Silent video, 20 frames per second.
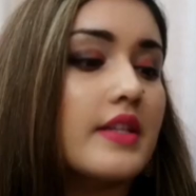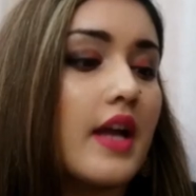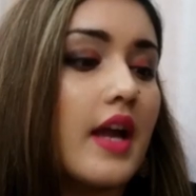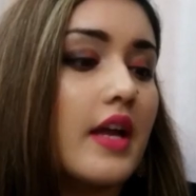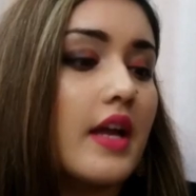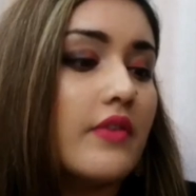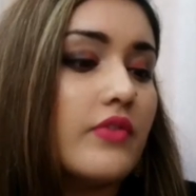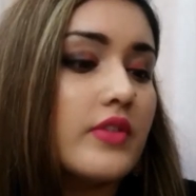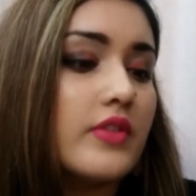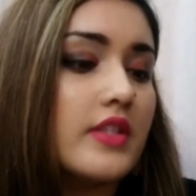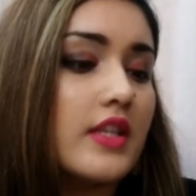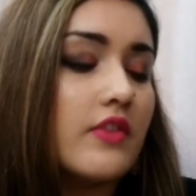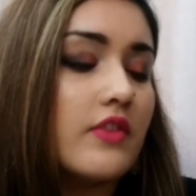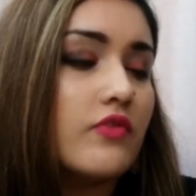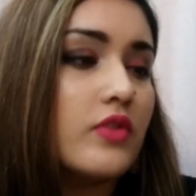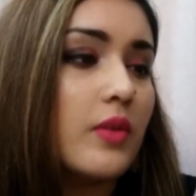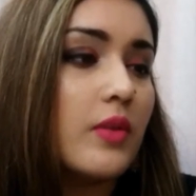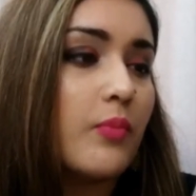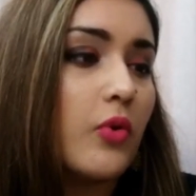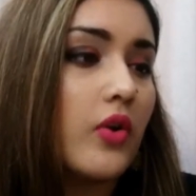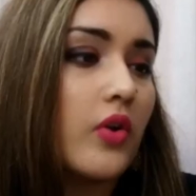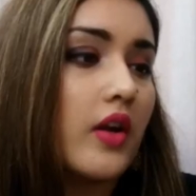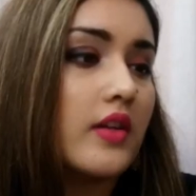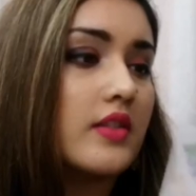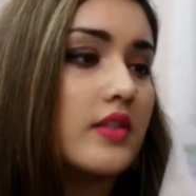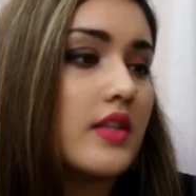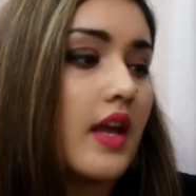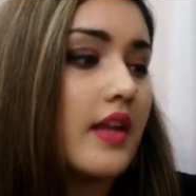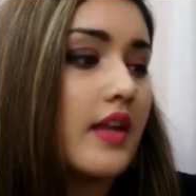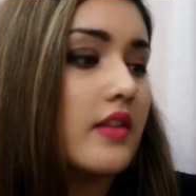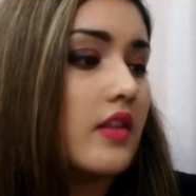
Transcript: I have received the products, I